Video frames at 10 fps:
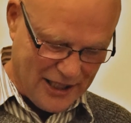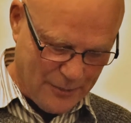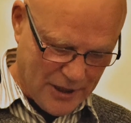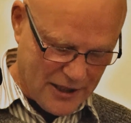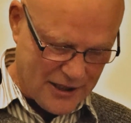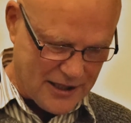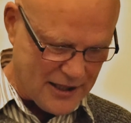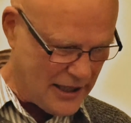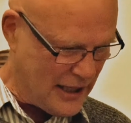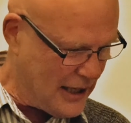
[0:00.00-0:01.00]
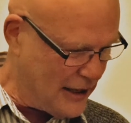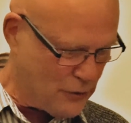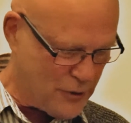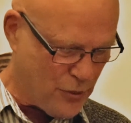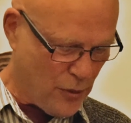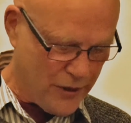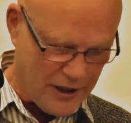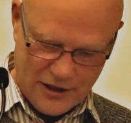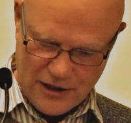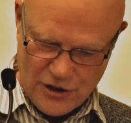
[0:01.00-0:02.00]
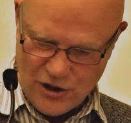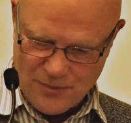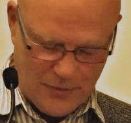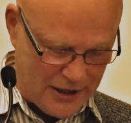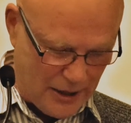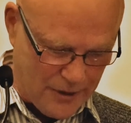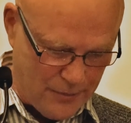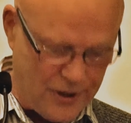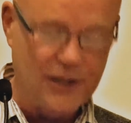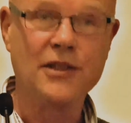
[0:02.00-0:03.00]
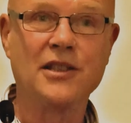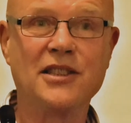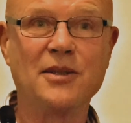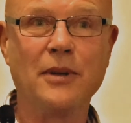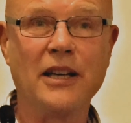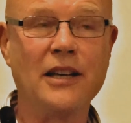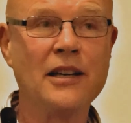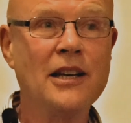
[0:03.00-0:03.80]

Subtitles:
because it was probably just made up completely to smear